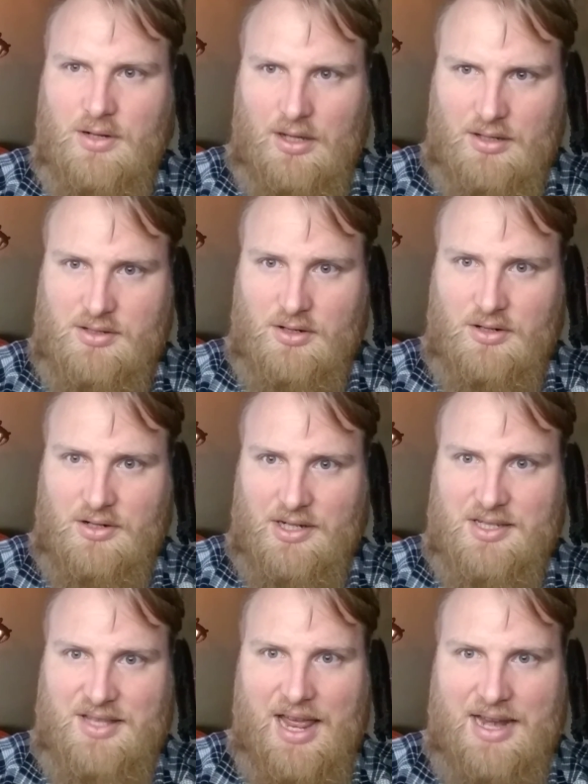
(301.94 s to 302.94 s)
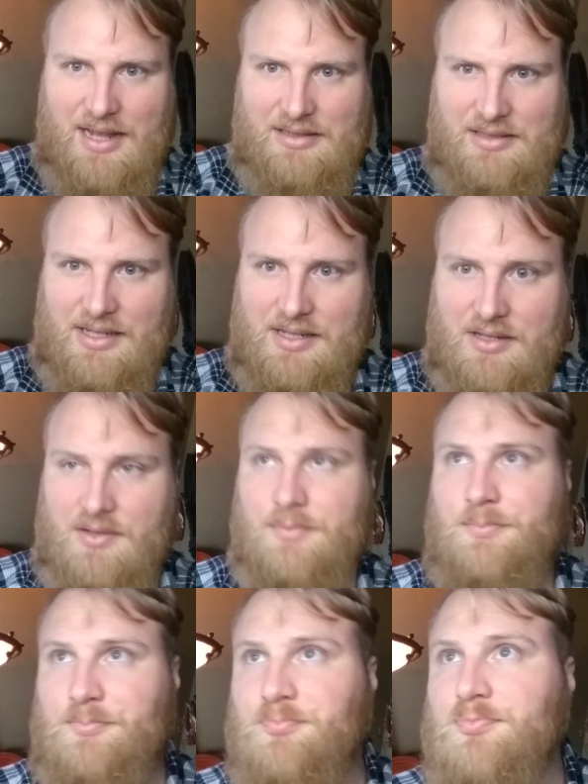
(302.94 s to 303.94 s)
a certain extent, at least.
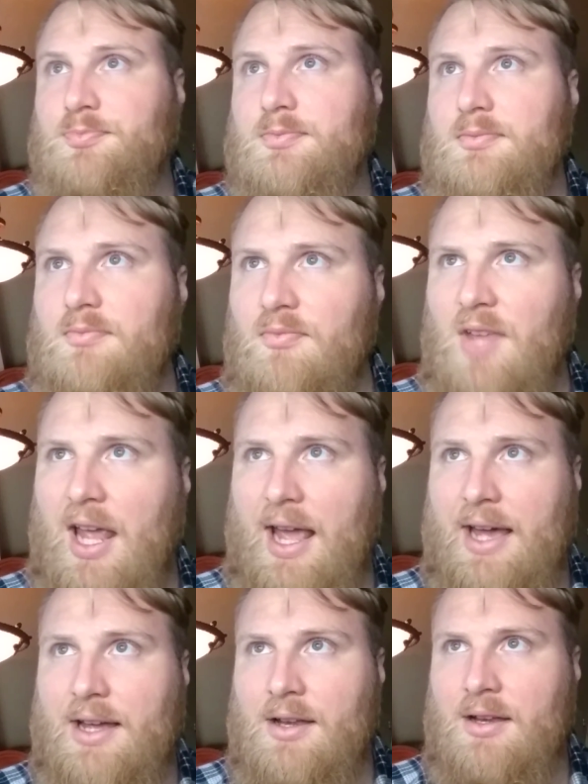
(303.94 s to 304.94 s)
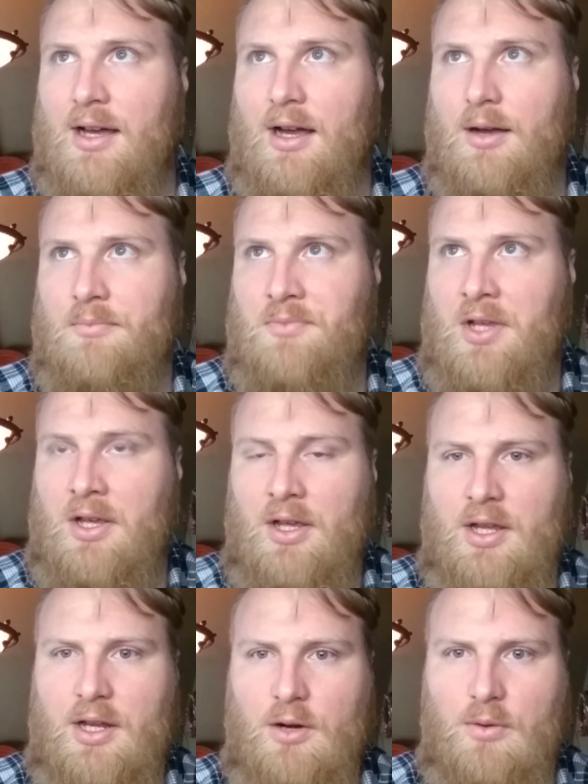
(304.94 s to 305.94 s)
And
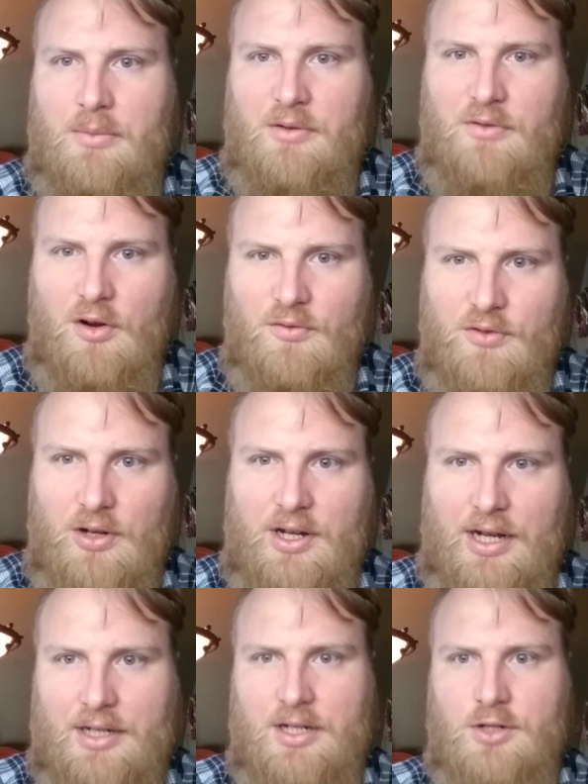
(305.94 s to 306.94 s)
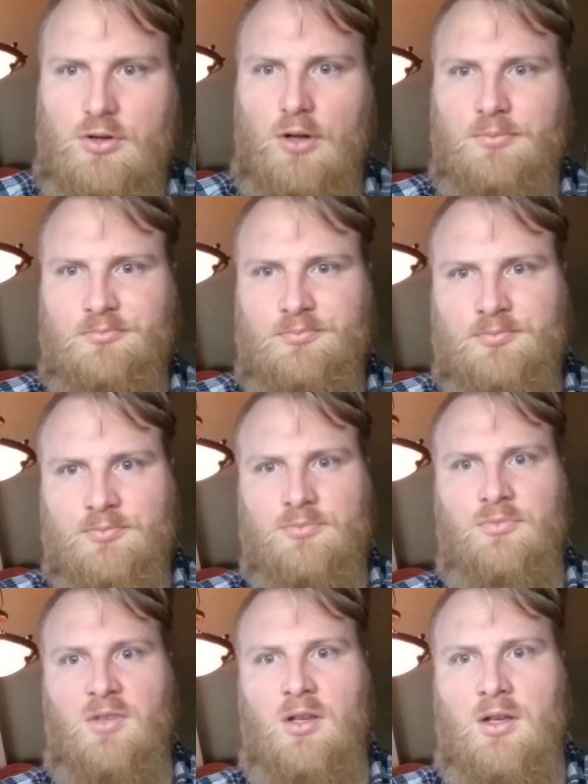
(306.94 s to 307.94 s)
women vote for gun control.
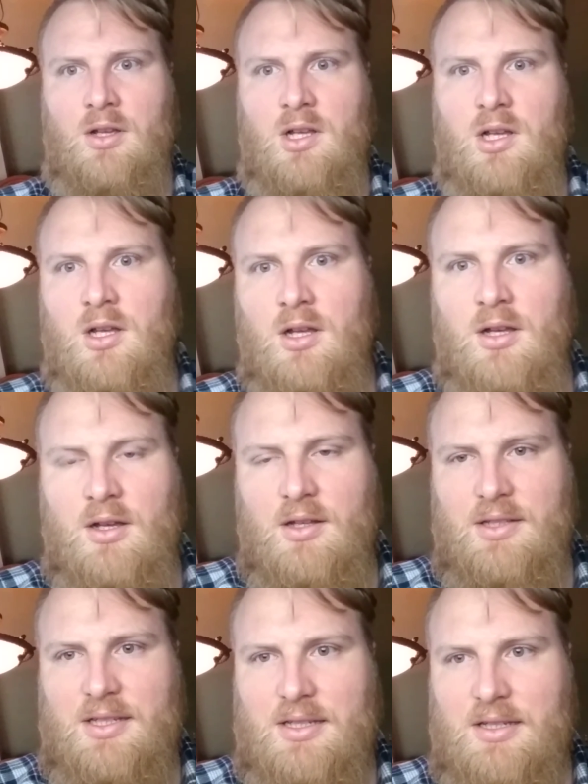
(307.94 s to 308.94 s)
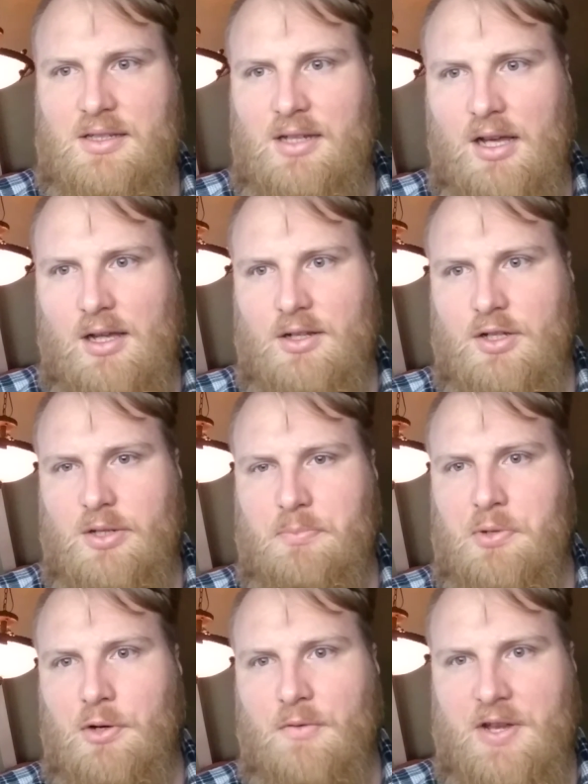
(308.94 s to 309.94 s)
This is just a
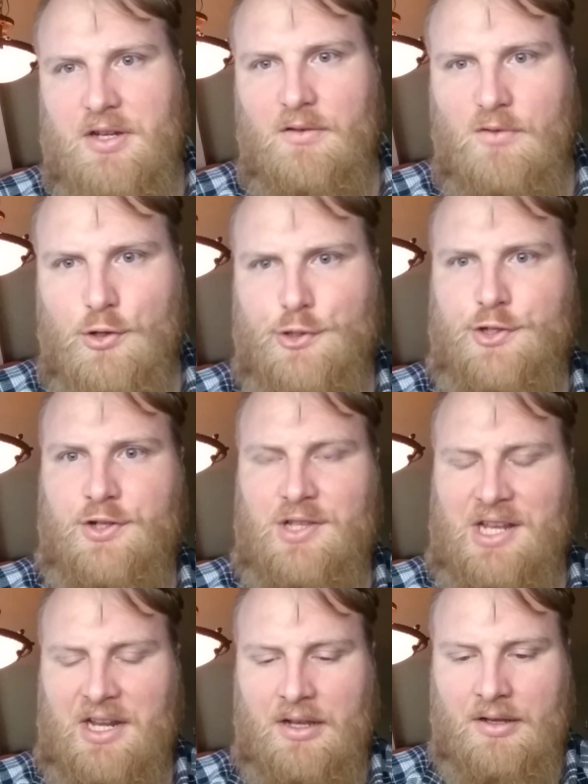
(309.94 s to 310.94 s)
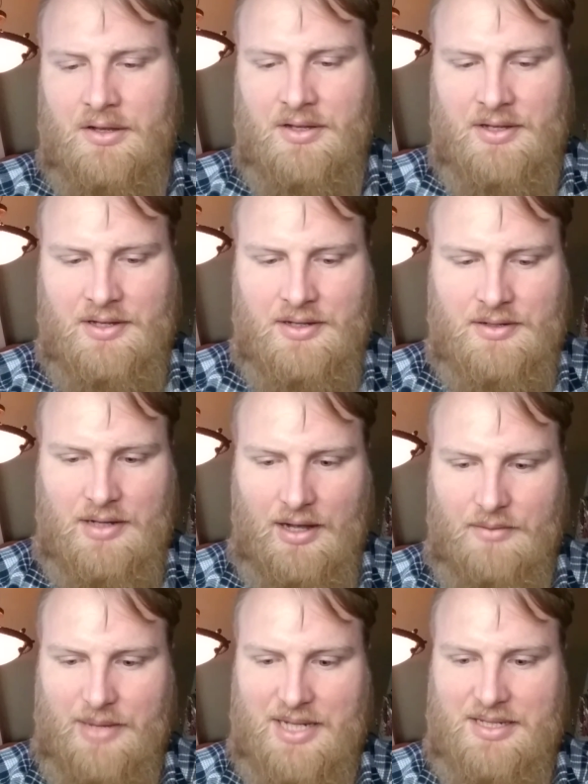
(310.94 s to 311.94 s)
pure risk aversion thing.
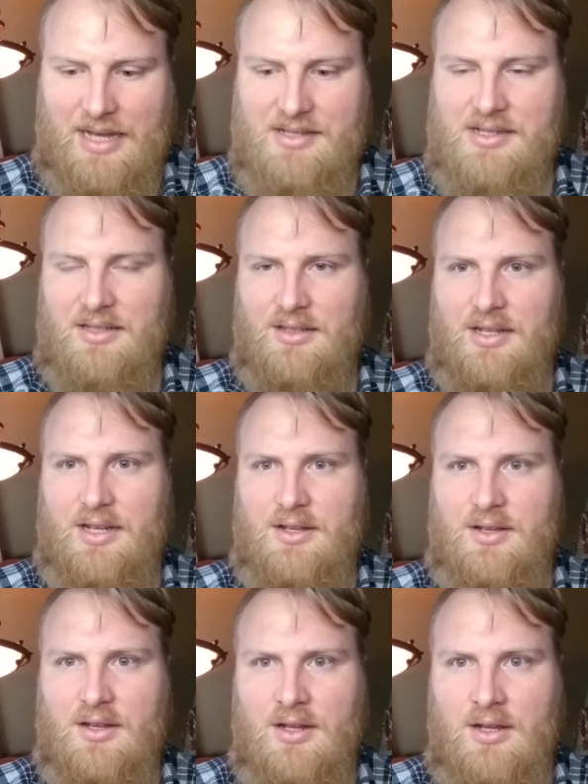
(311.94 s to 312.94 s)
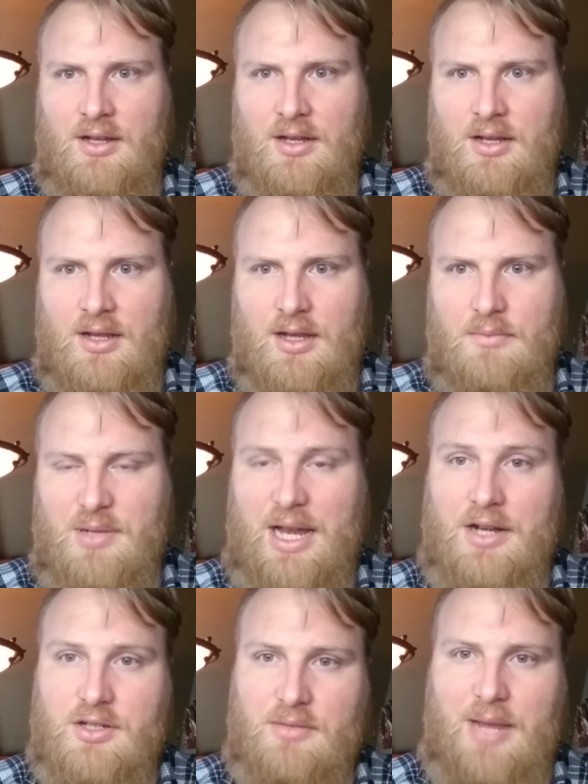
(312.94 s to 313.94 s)
Makes sense in
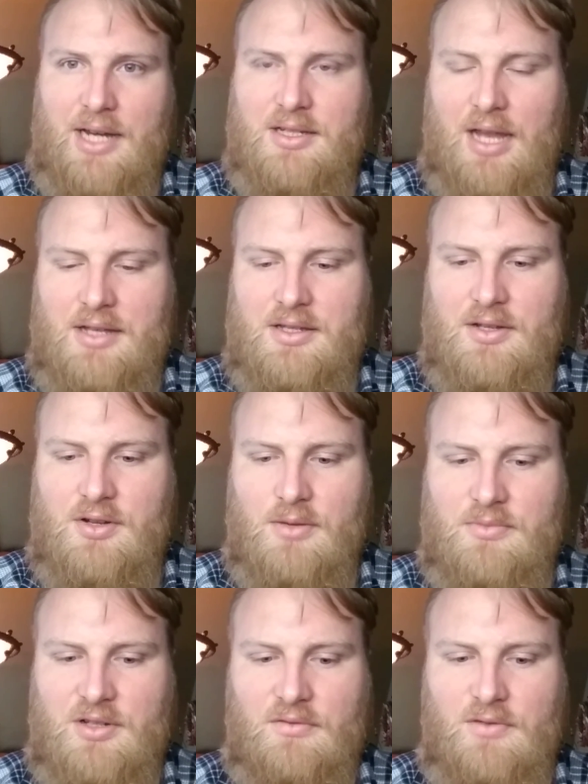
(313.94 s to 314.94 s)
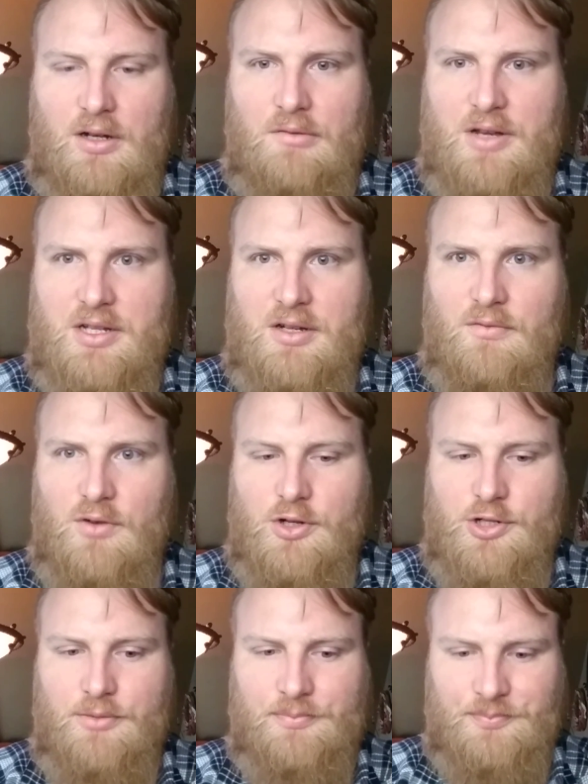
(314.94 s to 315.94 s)
potentially makes sense in terms of risk
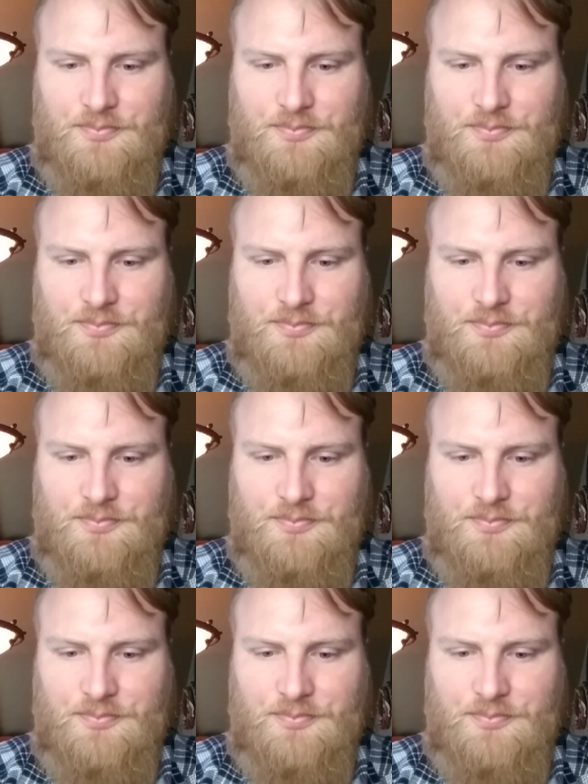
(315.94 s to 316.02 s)
aversion,